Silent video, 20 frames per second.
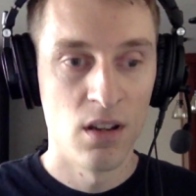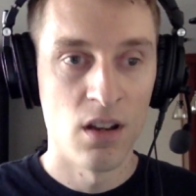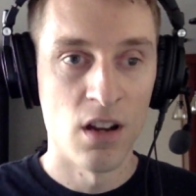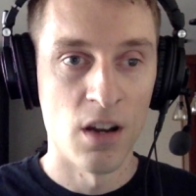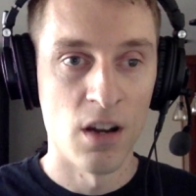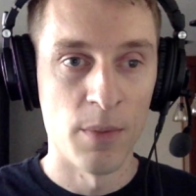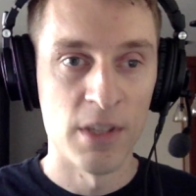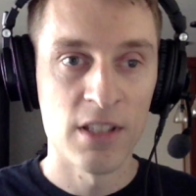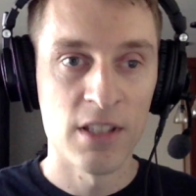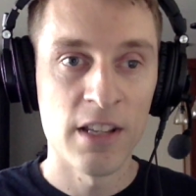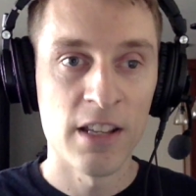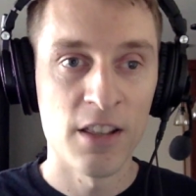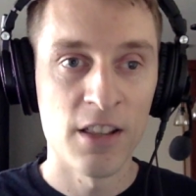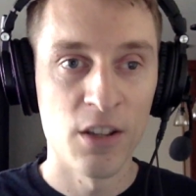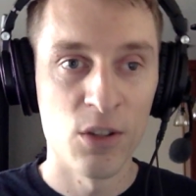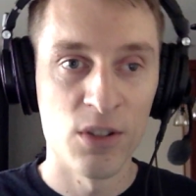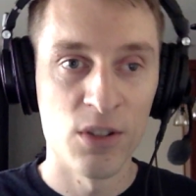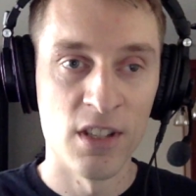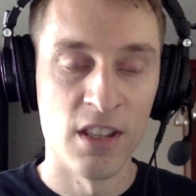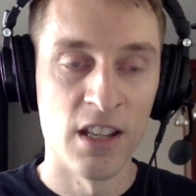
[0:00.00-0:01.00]
Um, it's like
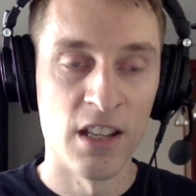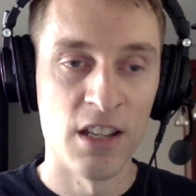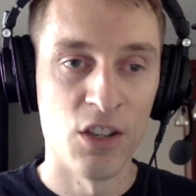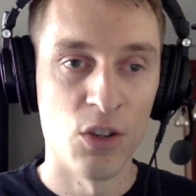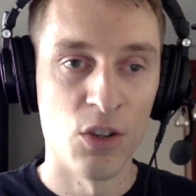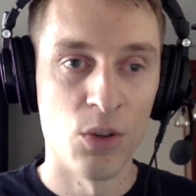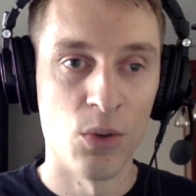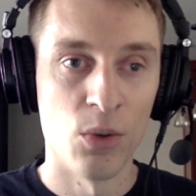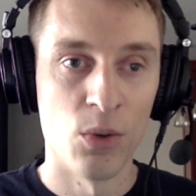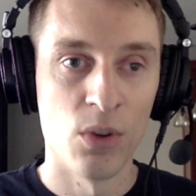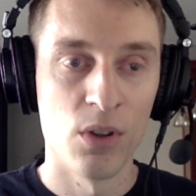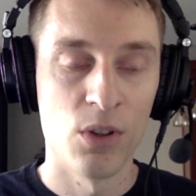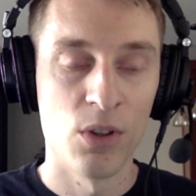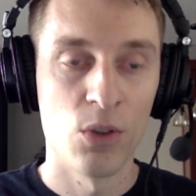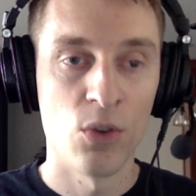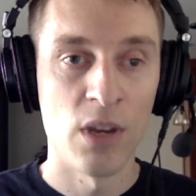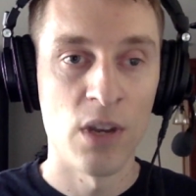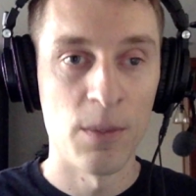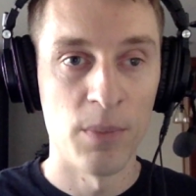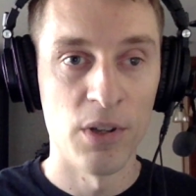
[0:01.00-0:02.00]
those in that you
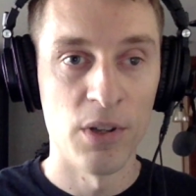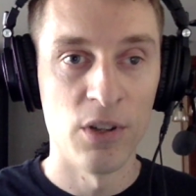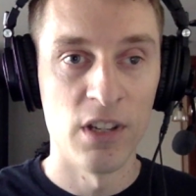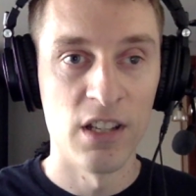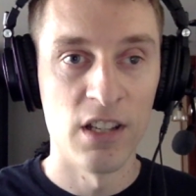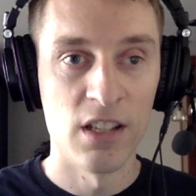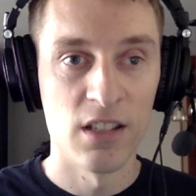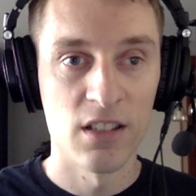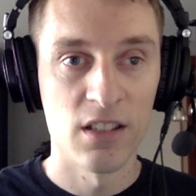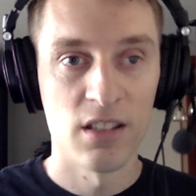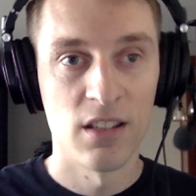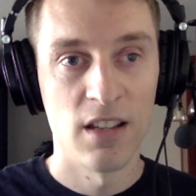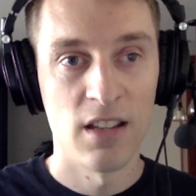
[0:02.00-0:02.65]
create buildings,